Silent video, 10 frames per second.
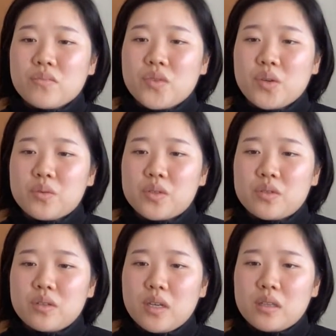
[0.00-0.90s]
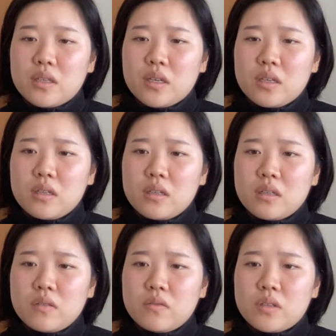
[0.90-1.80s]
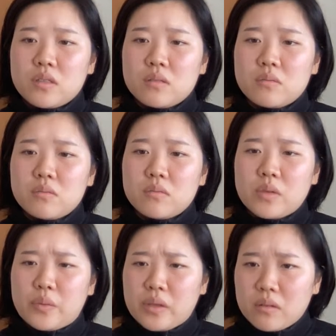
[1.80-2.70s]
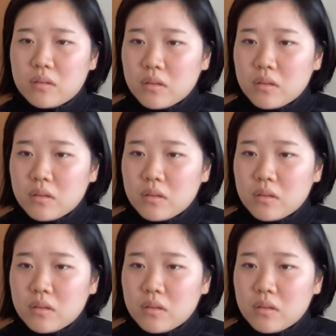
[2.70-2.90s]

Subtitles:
So at the end of this, wait, what?